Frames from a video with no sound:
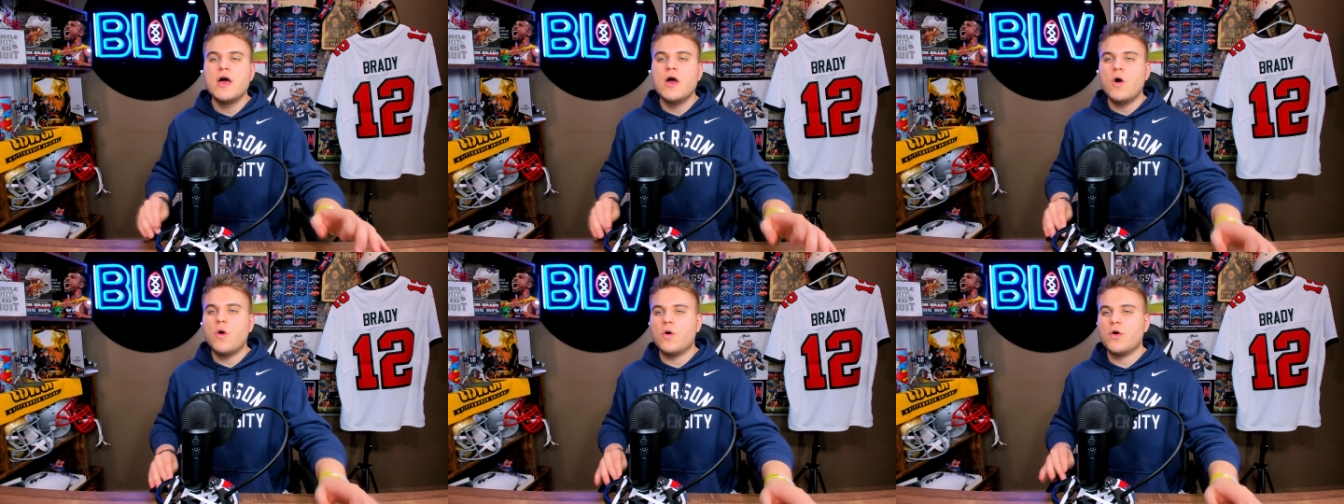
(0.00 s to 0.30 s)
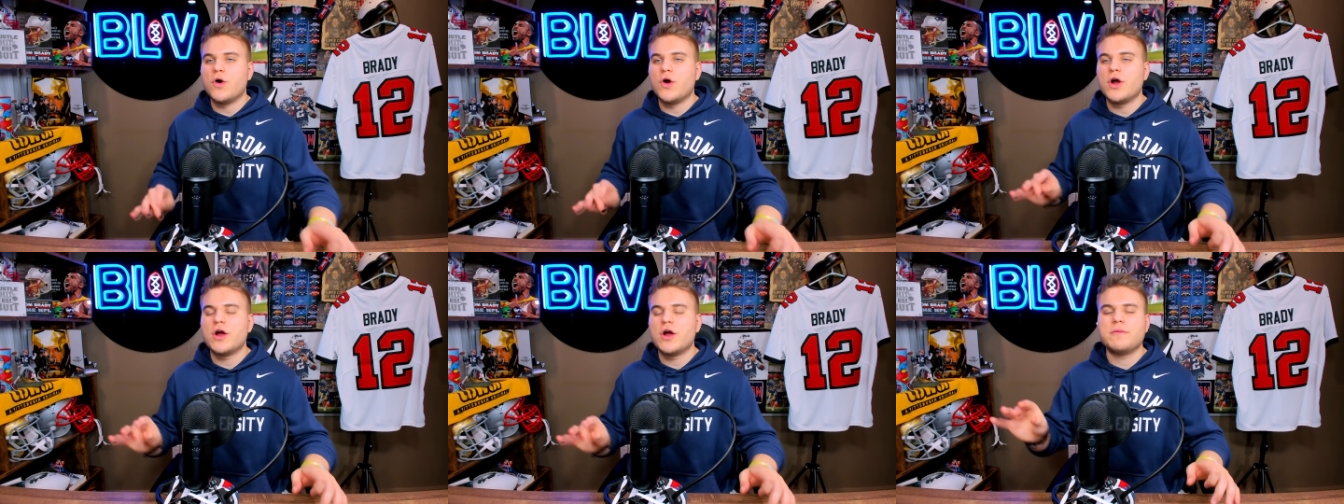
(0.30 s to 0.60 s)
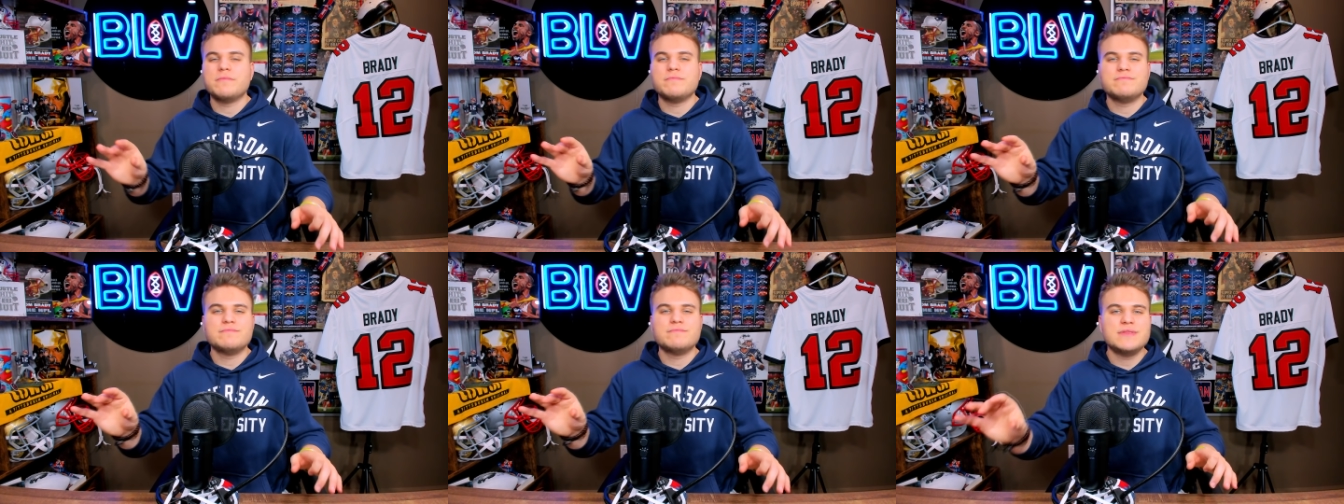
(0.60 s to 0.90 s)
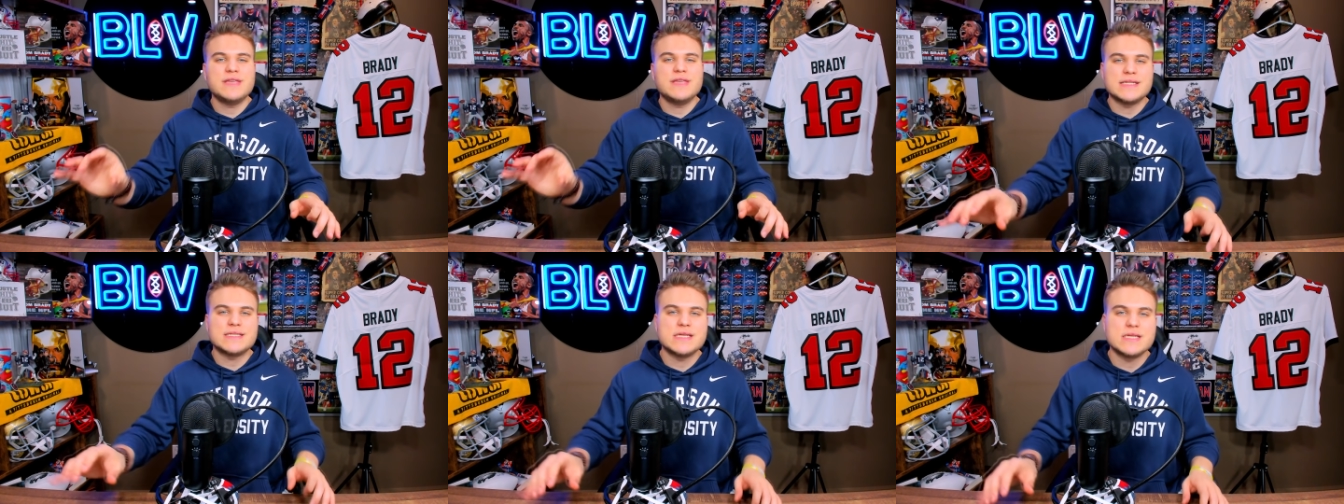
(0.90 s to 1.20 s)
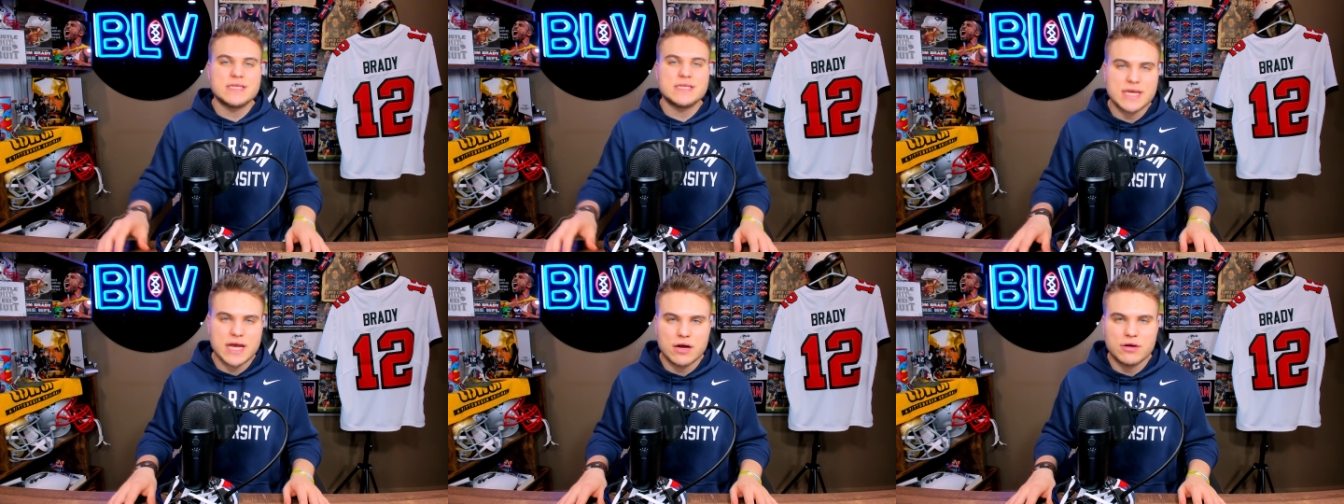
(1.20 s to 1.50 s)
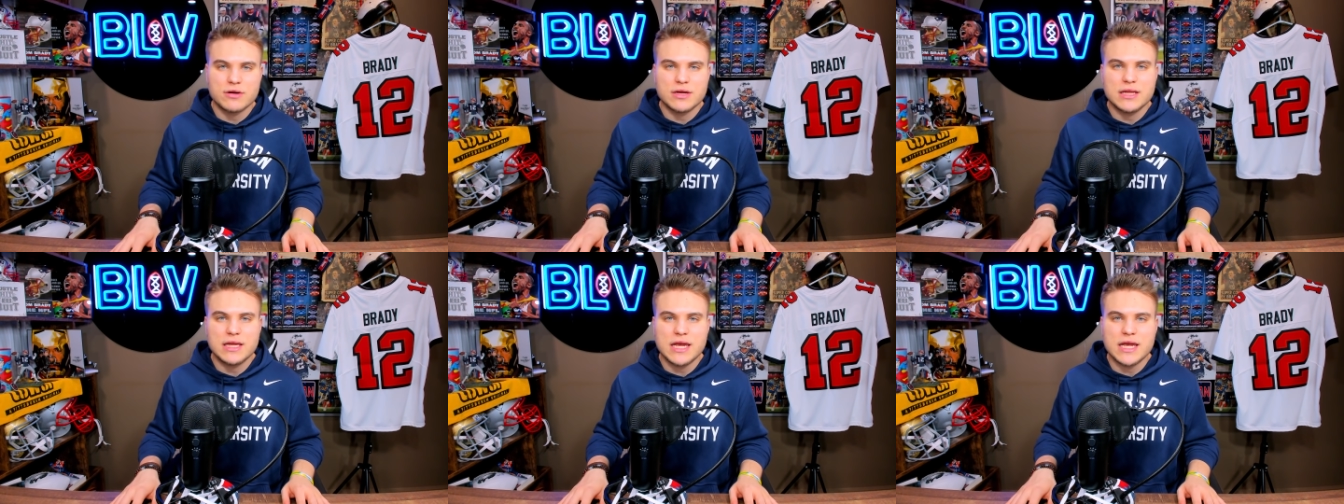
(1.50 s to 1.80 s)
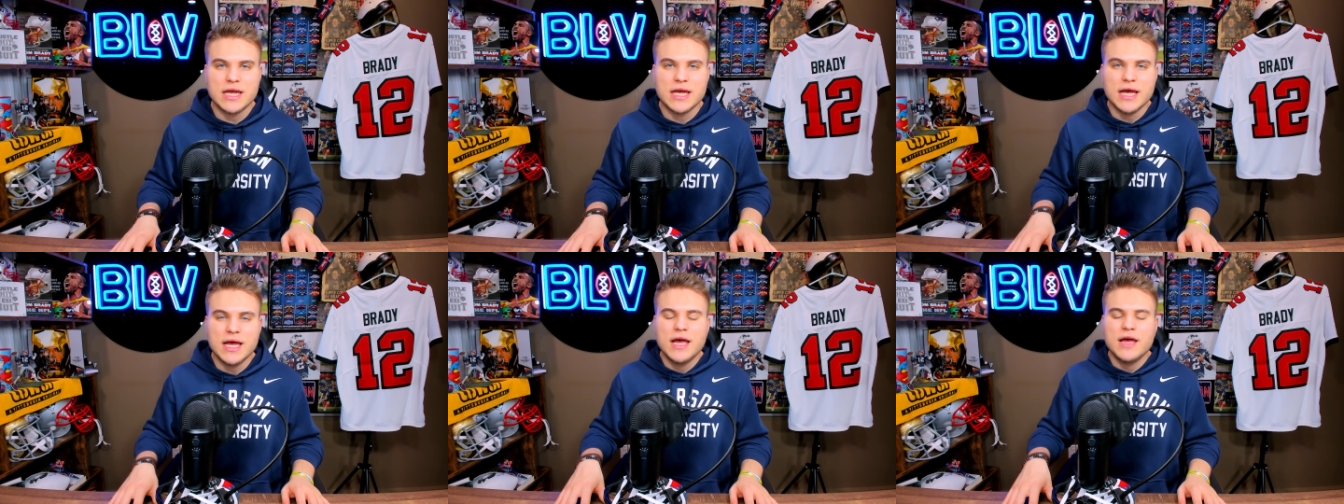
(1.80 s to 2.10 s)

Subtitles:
or necessarily